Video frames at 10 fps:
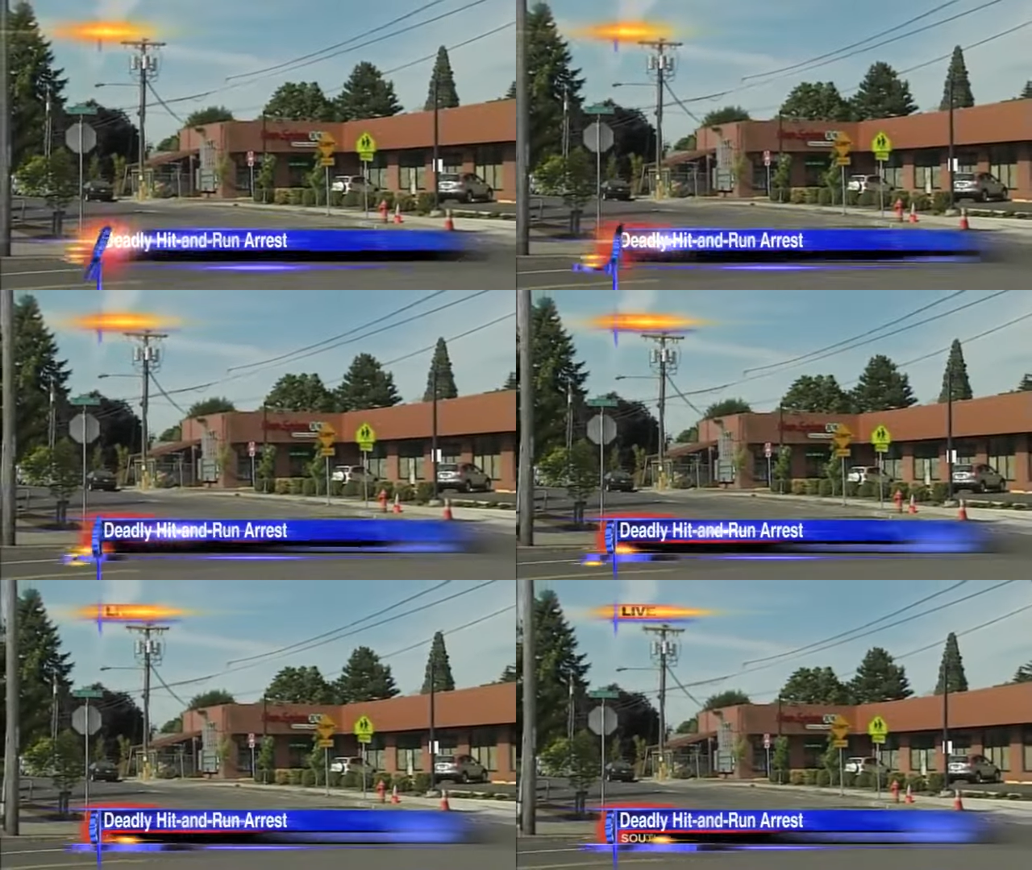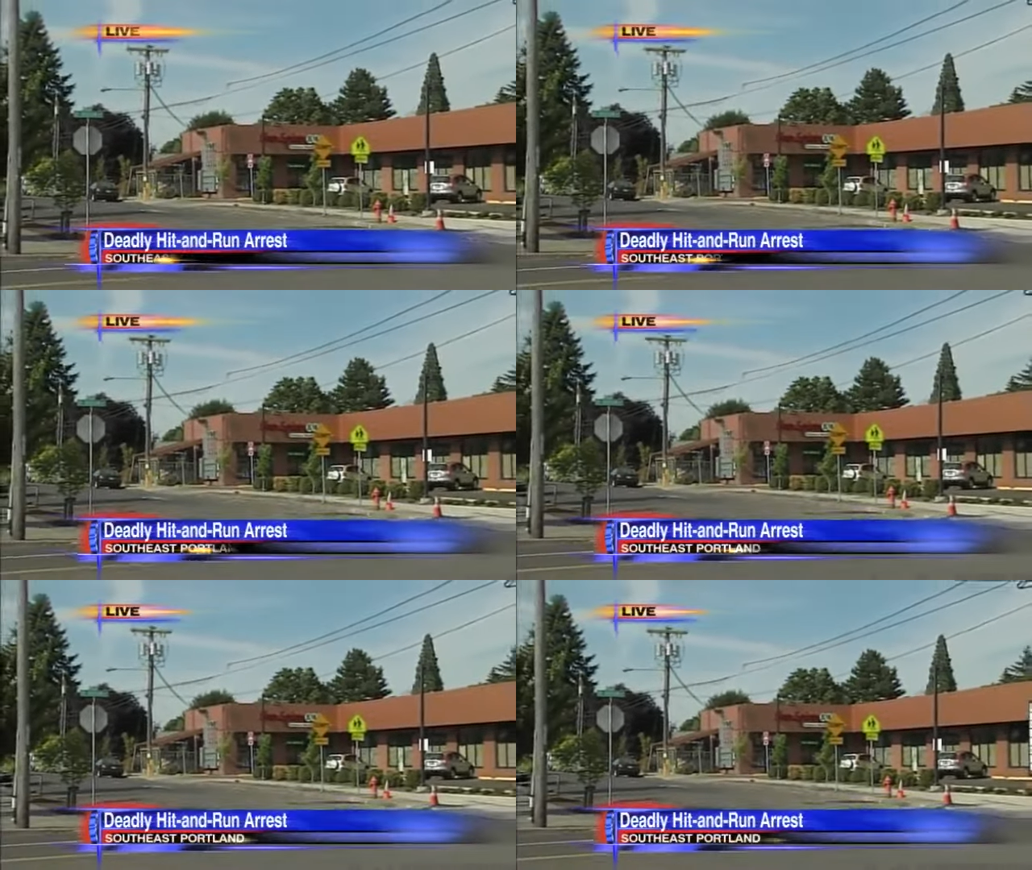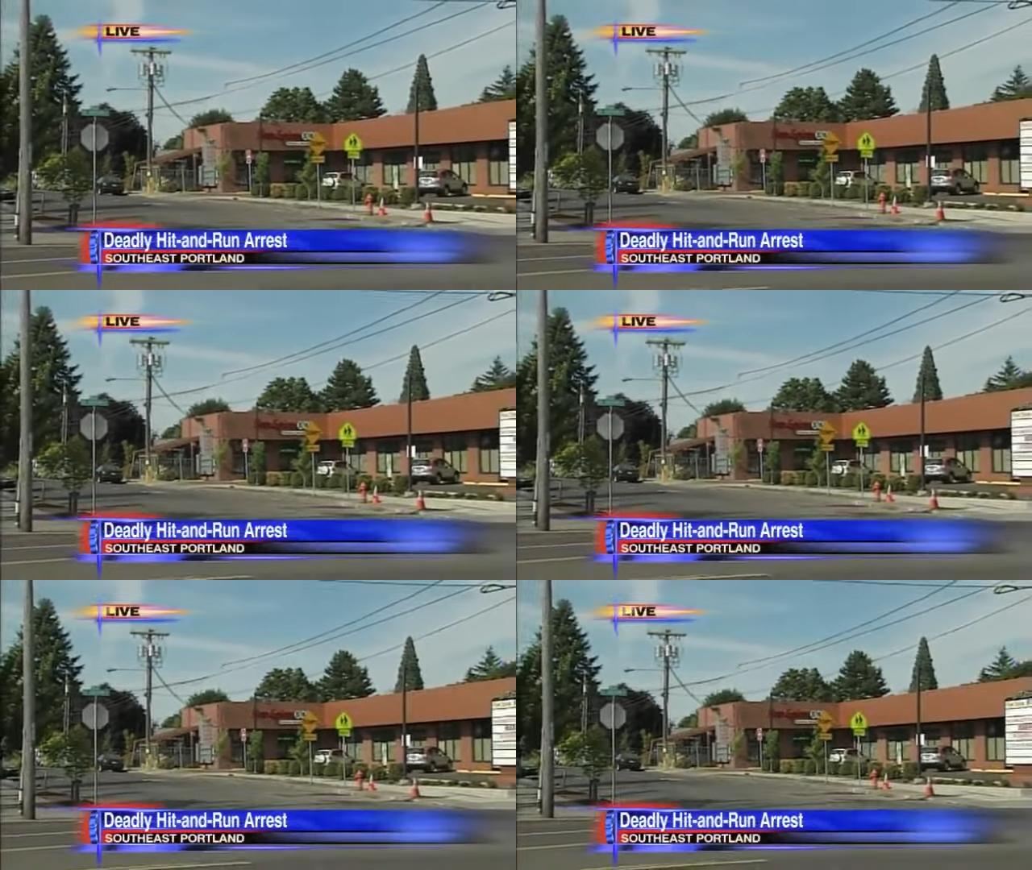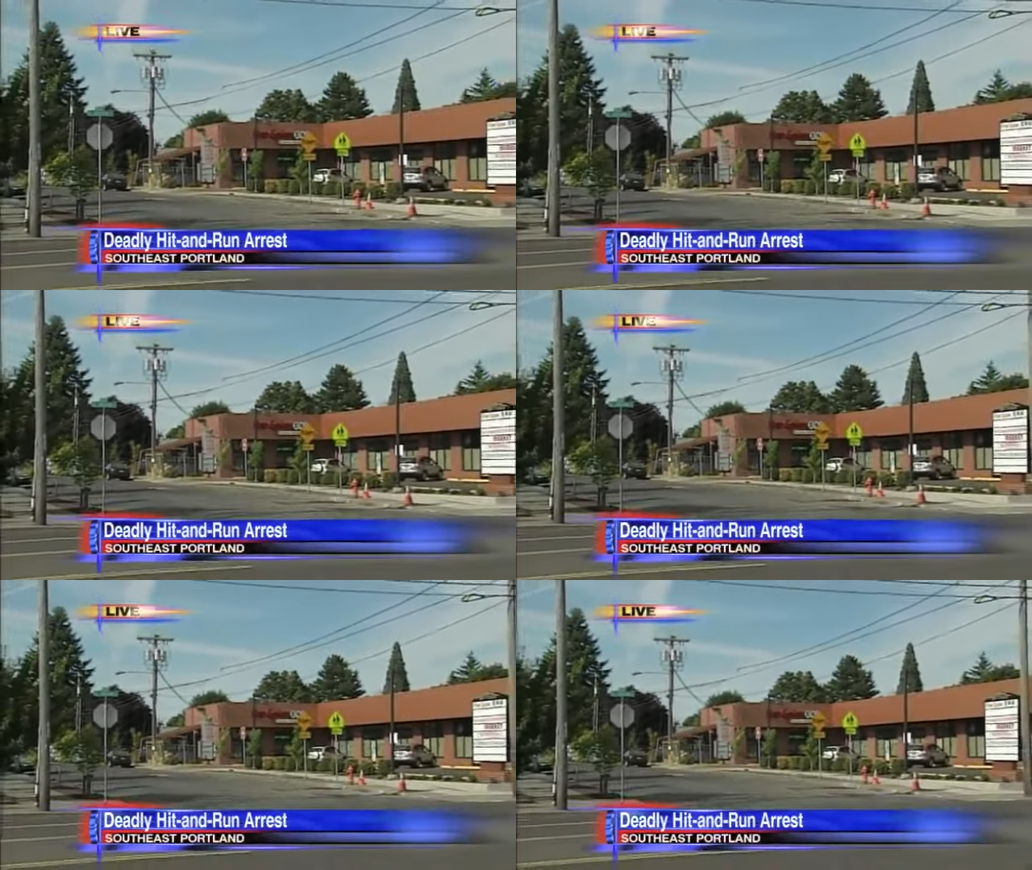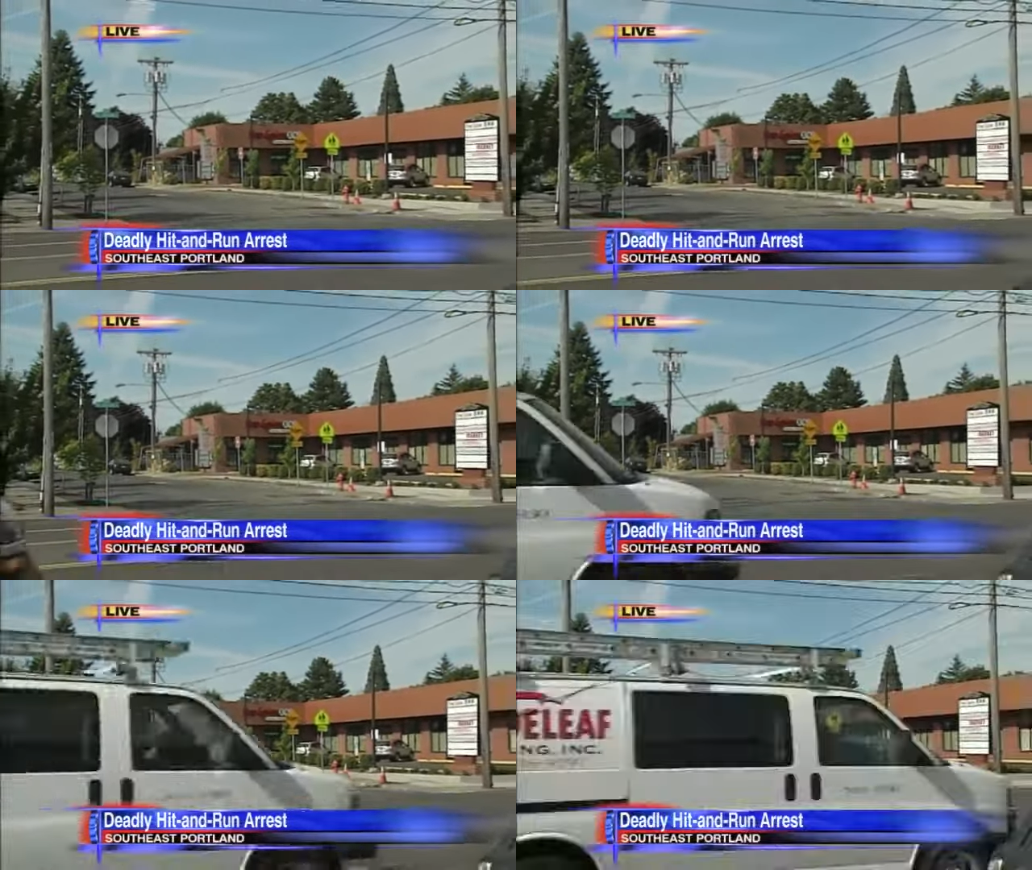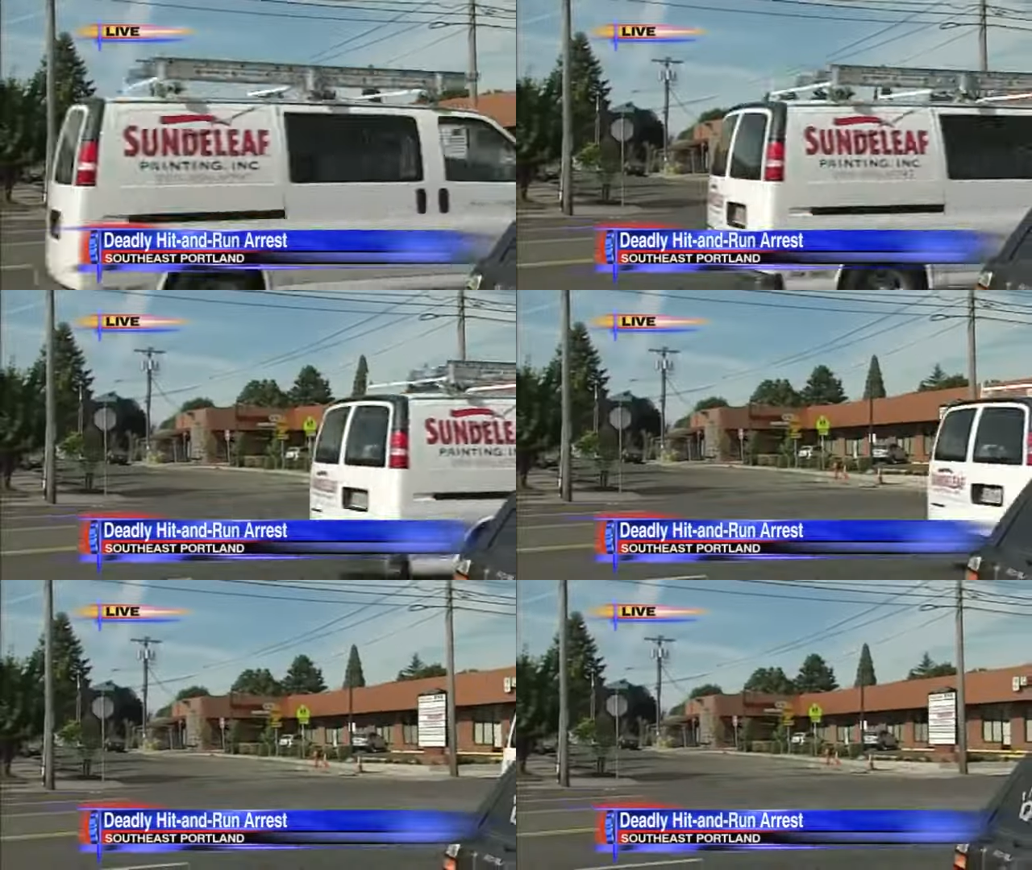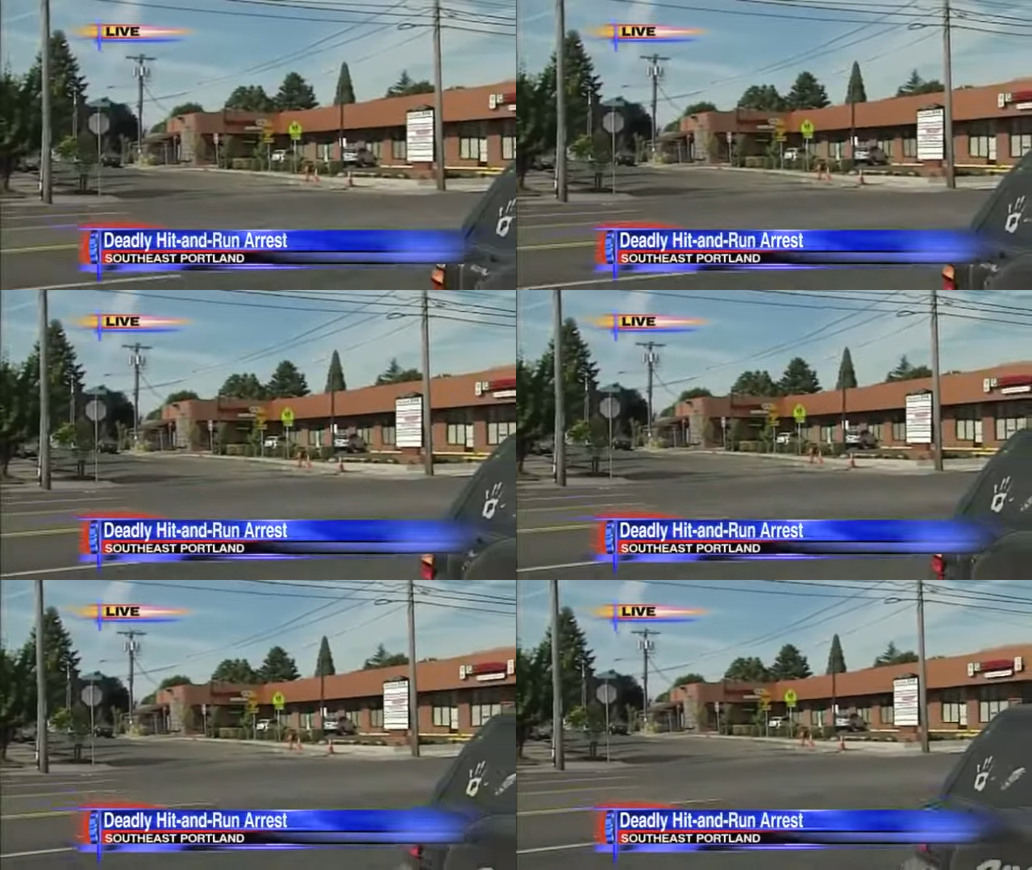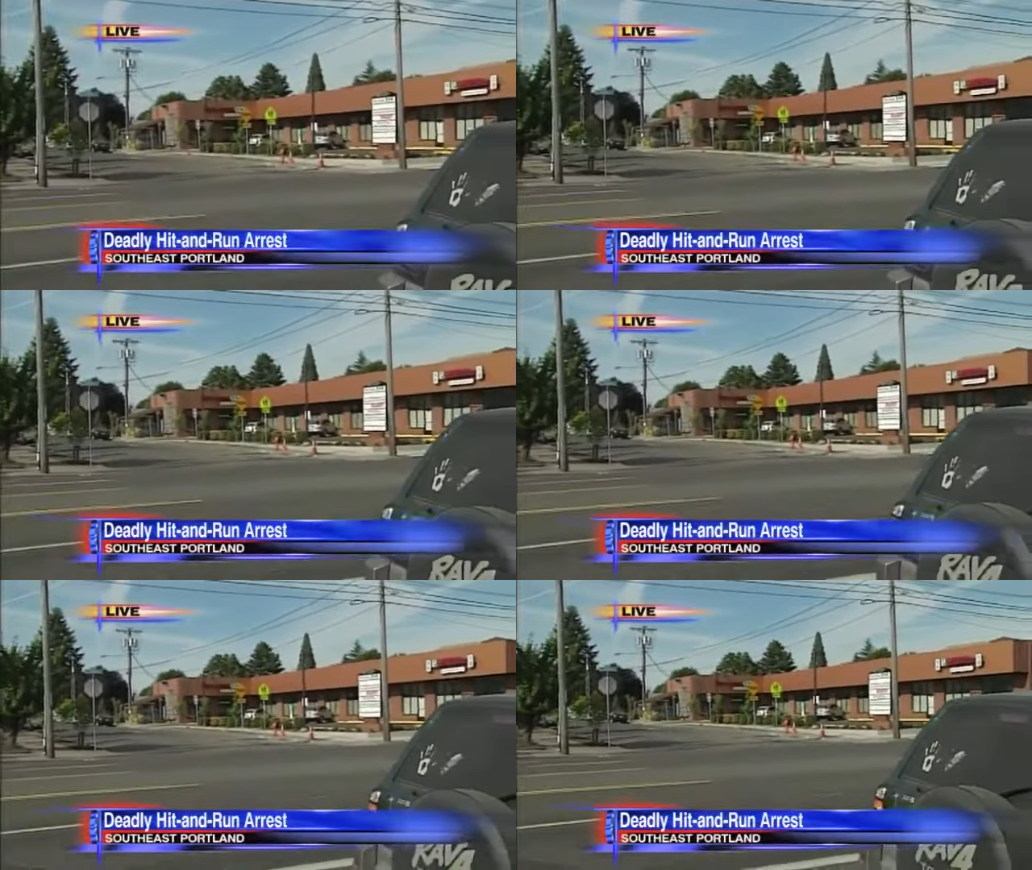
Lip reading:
(no speaker visible)